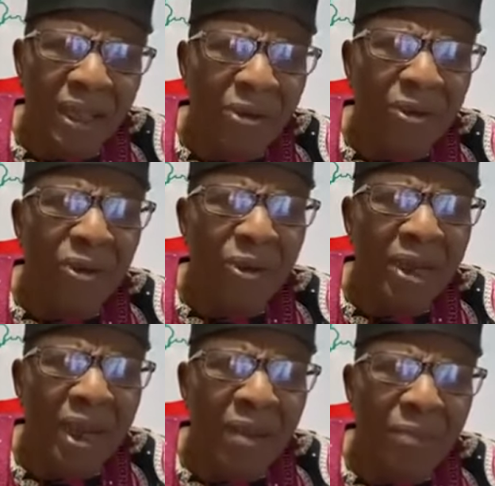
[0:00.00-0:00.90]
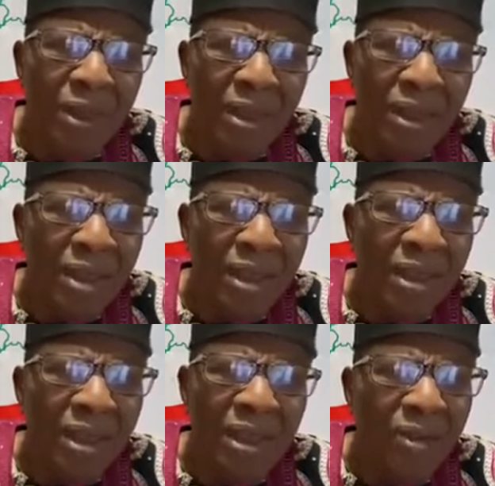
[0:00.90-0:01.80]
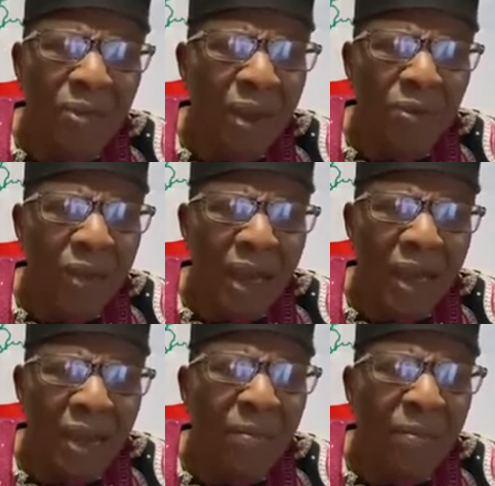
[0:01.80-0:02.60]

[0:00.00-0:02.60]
we wouldn't have been where we are now.